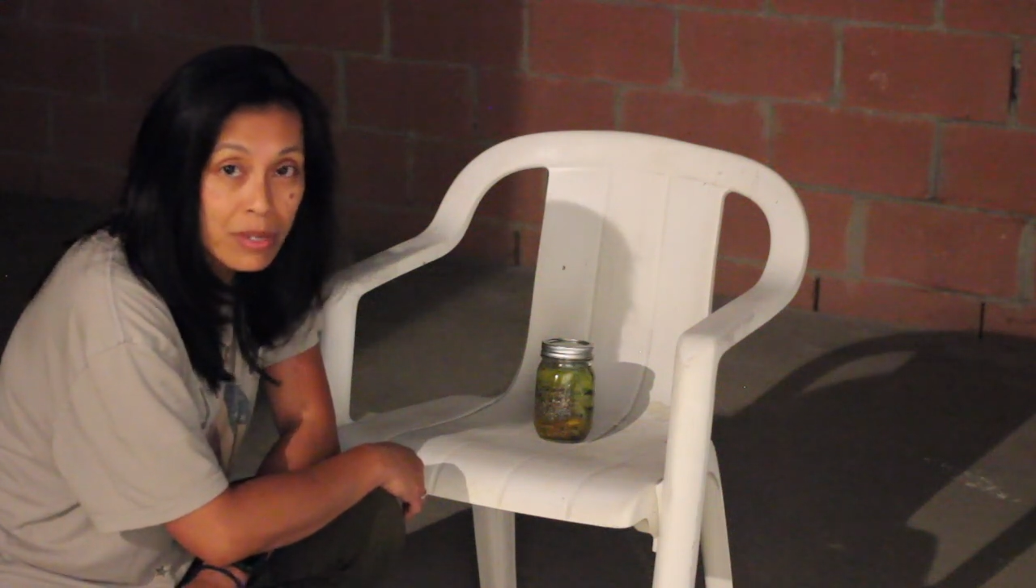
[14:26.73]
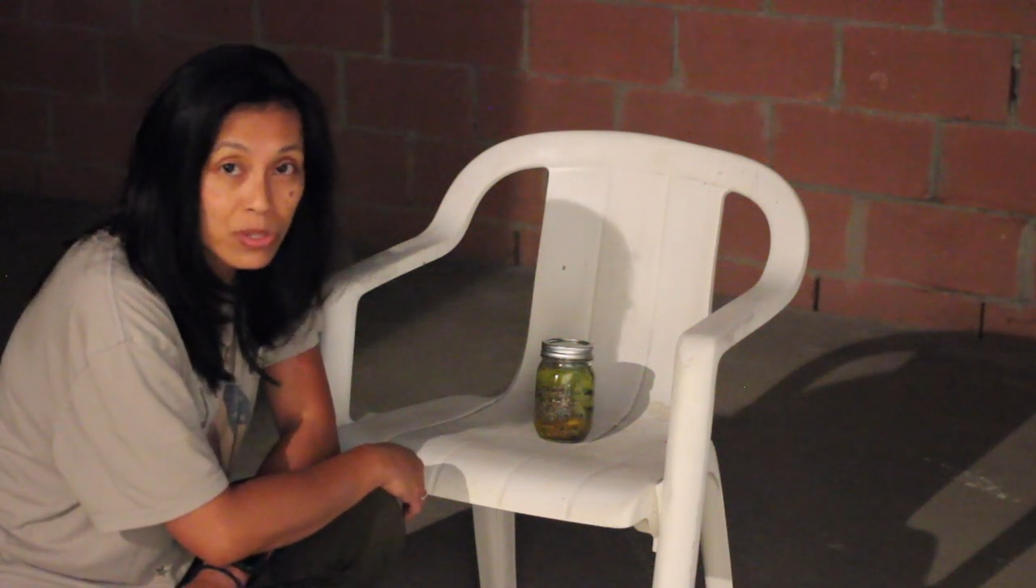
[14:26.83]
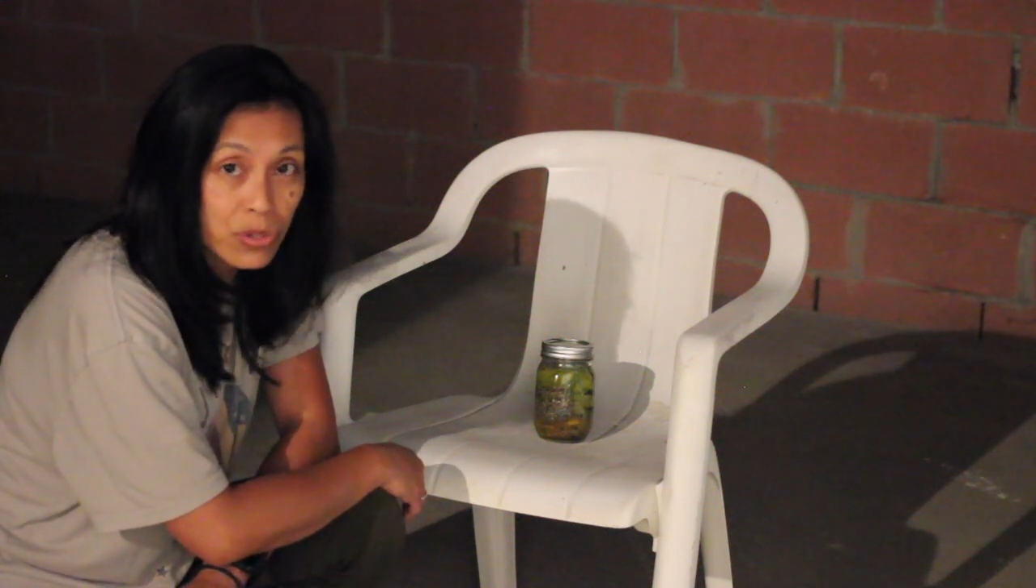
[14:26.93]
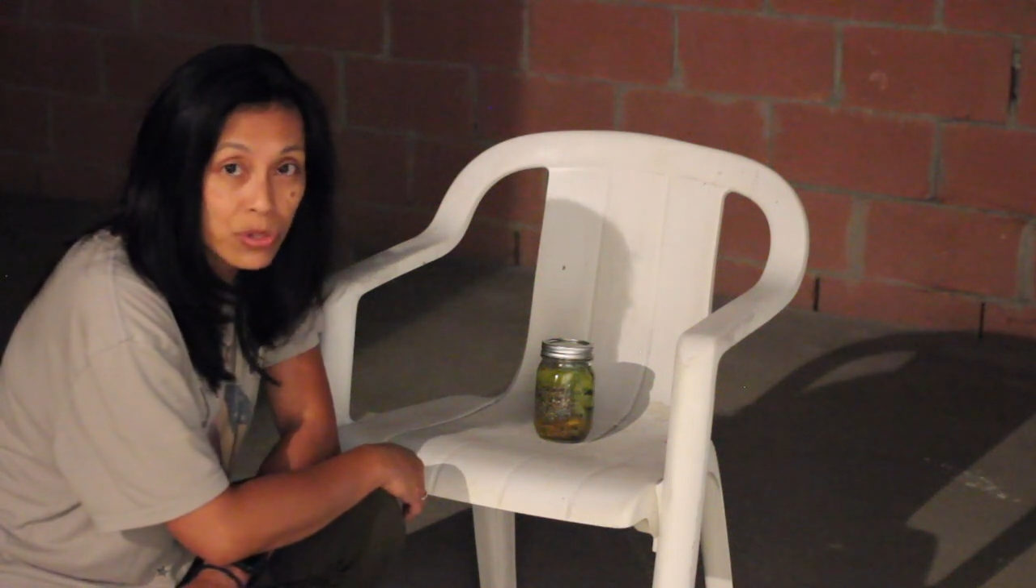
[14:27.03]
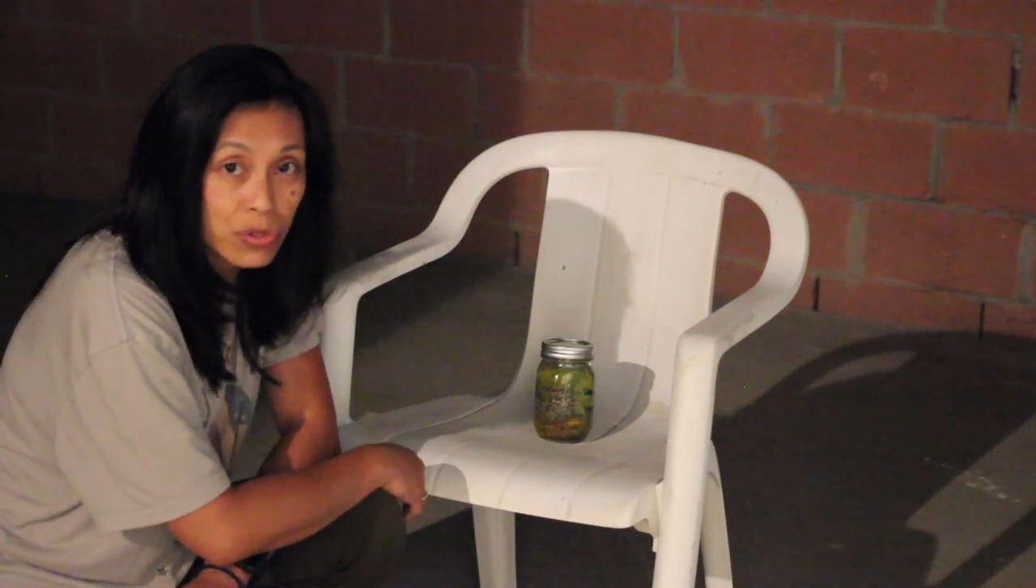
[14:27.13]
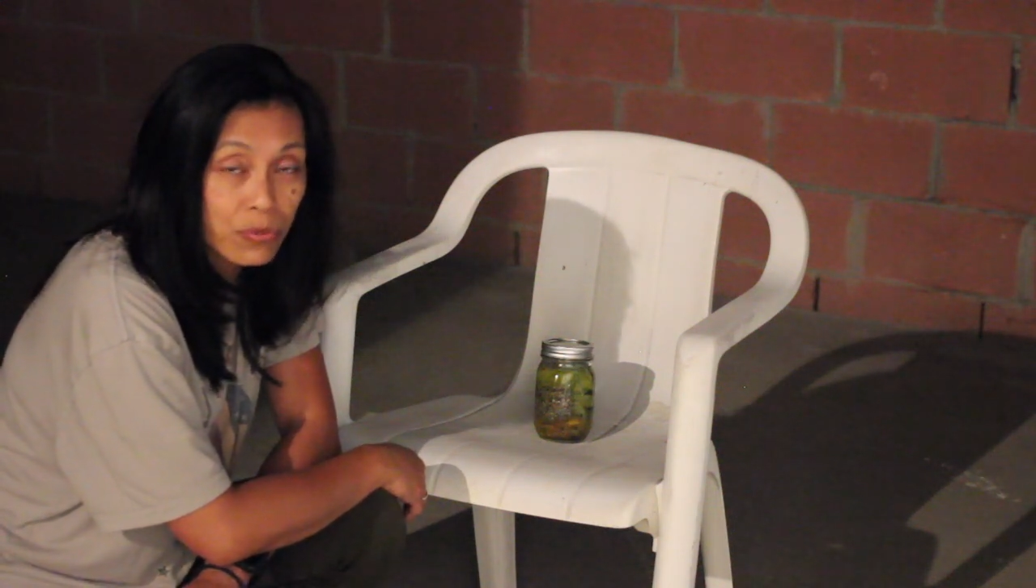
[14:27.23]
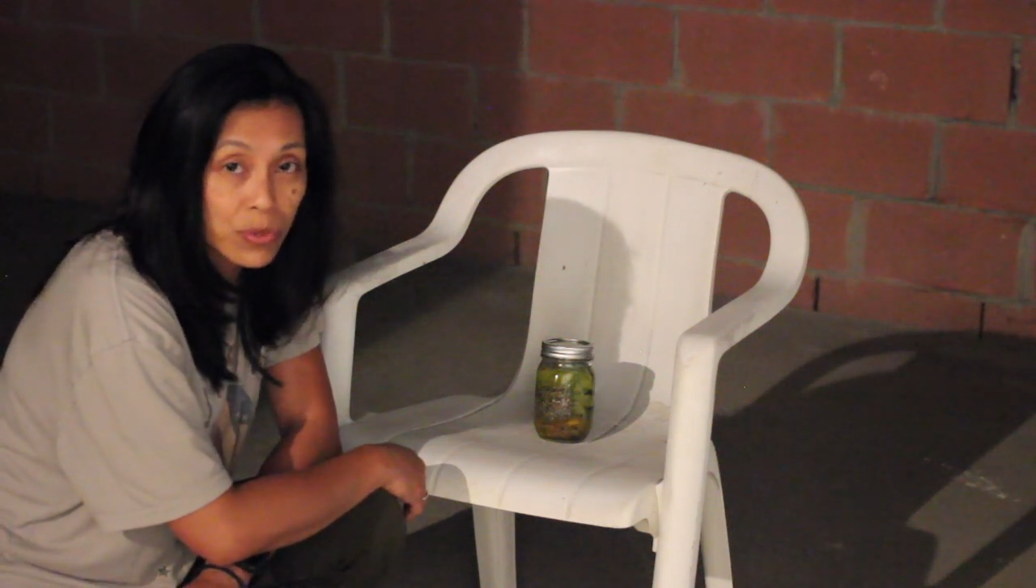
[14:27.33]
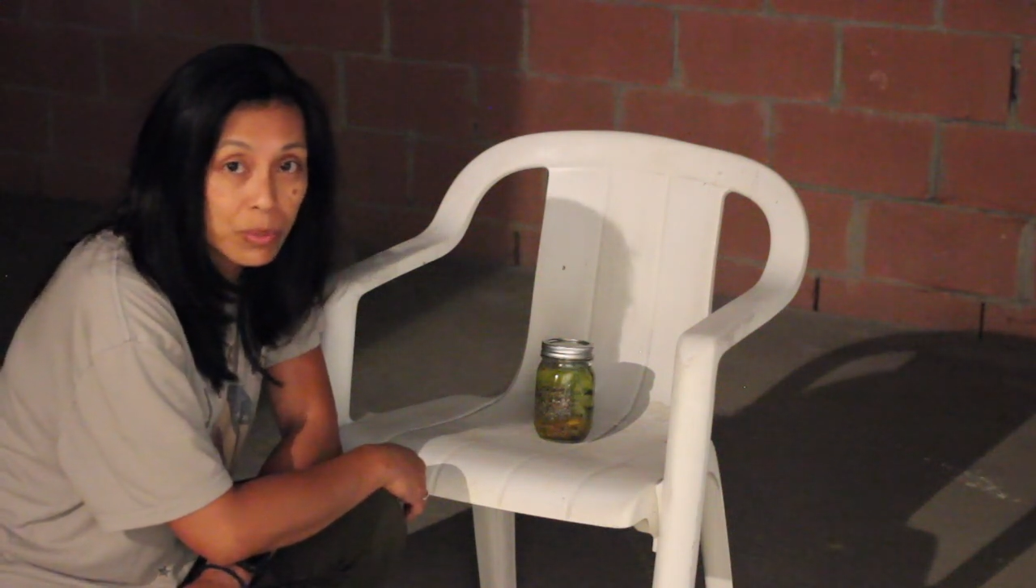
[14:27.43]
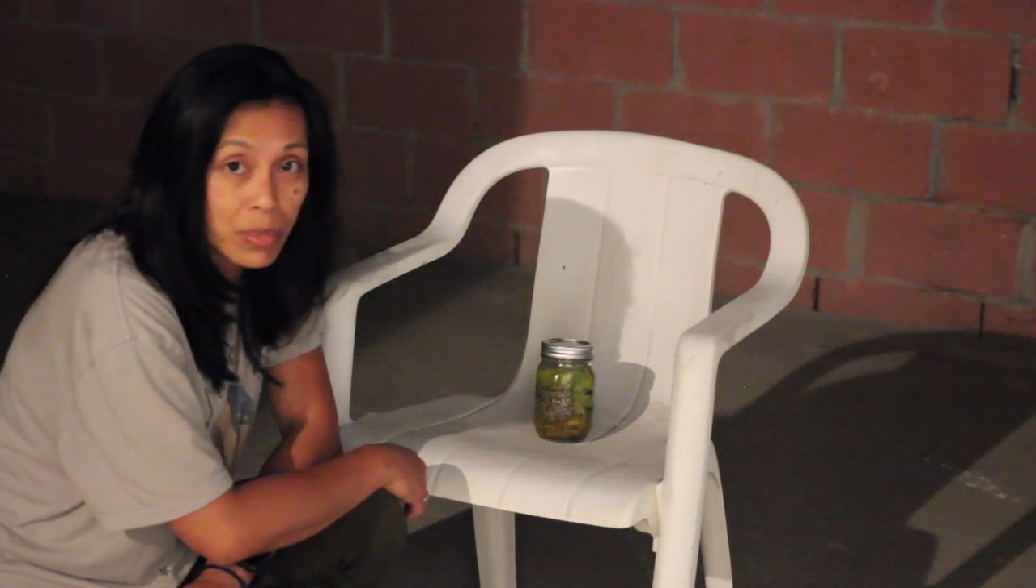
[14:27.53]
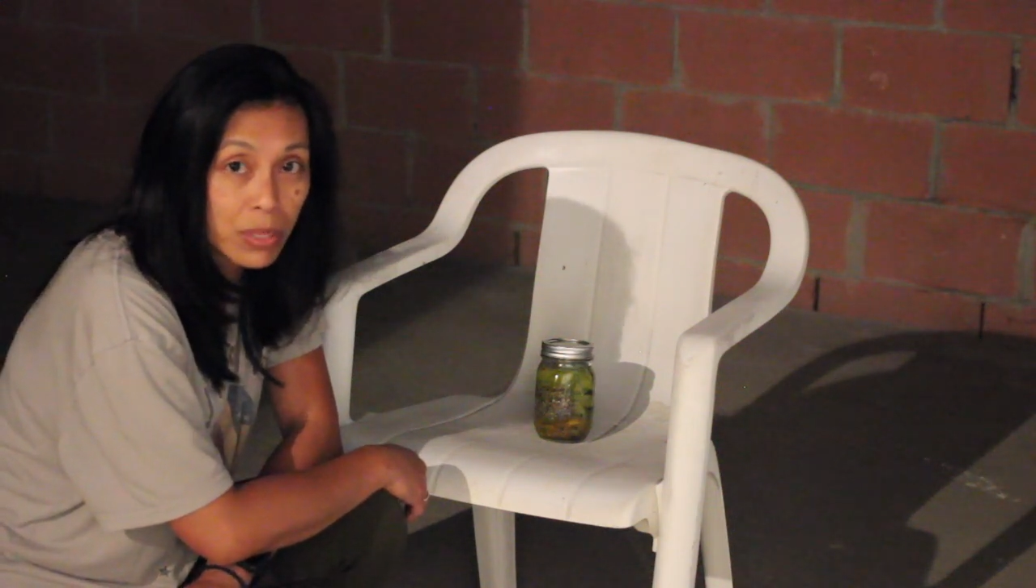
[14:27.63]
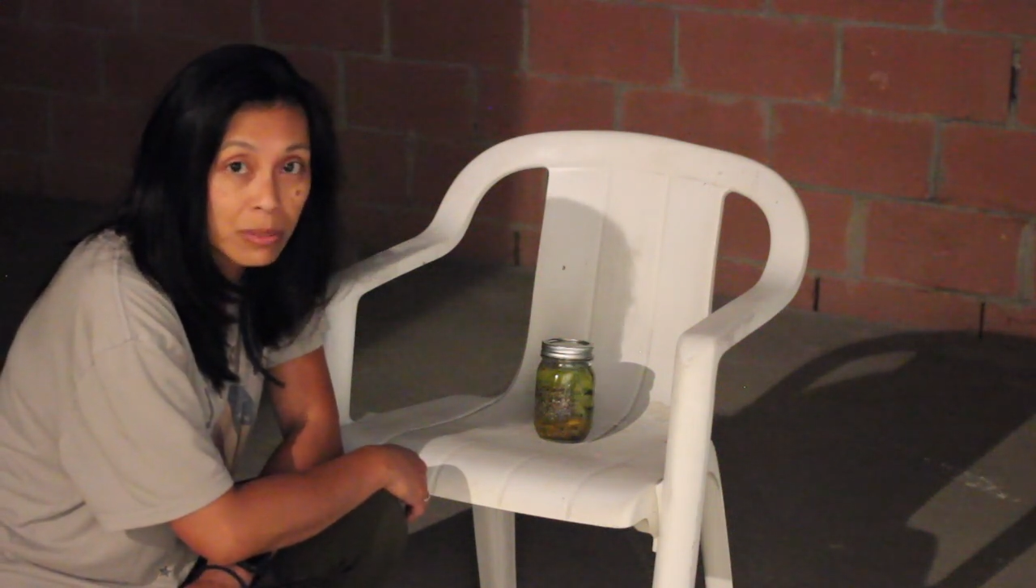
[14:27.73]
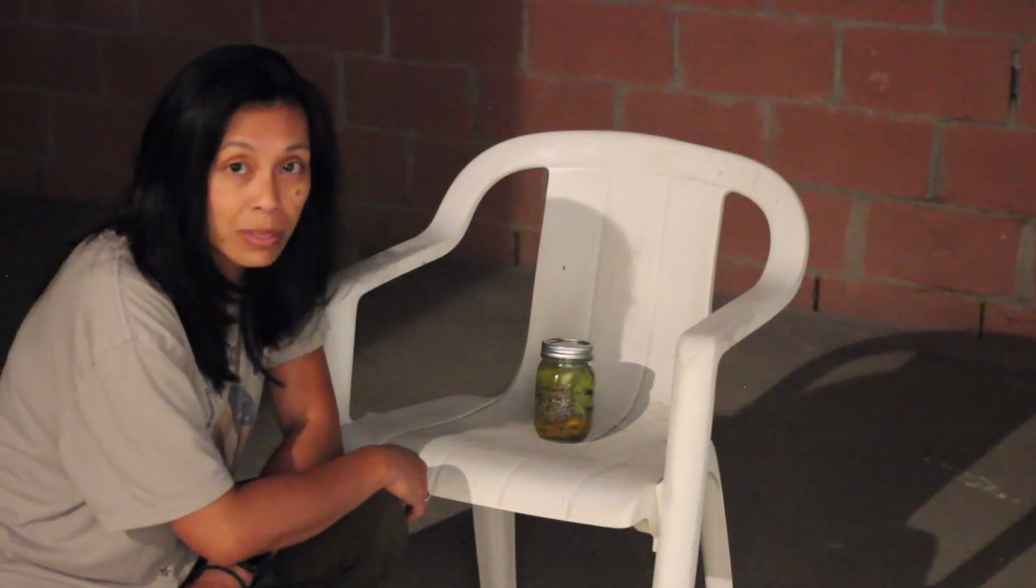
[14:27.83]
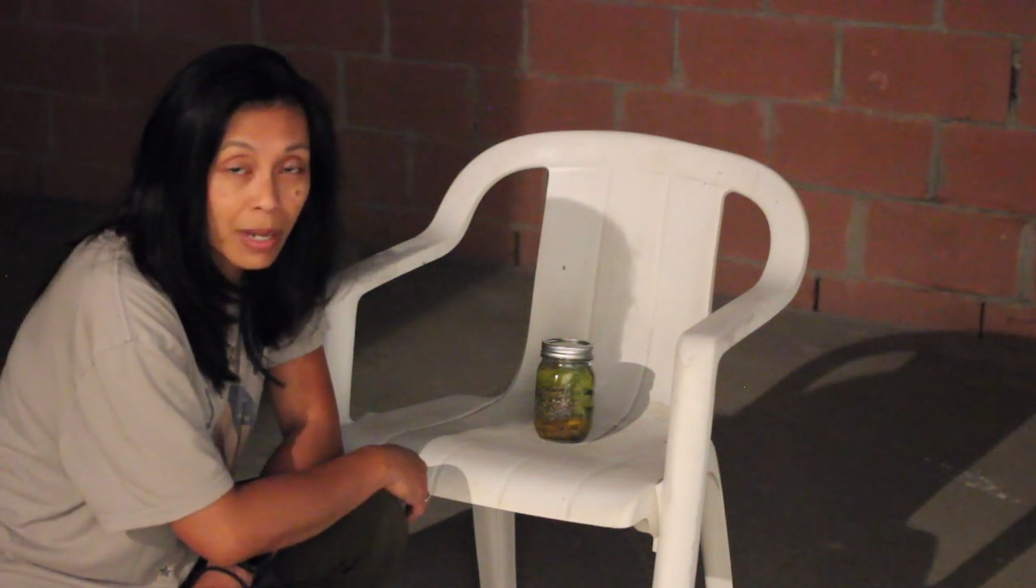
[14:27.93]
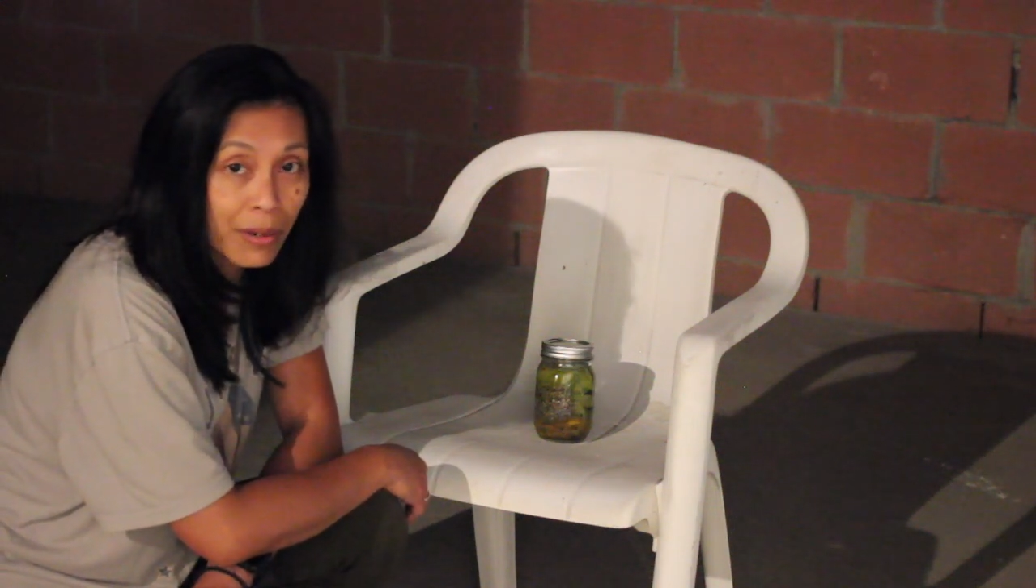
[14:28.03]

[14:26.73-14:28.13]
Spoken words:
Sturgeon full moon,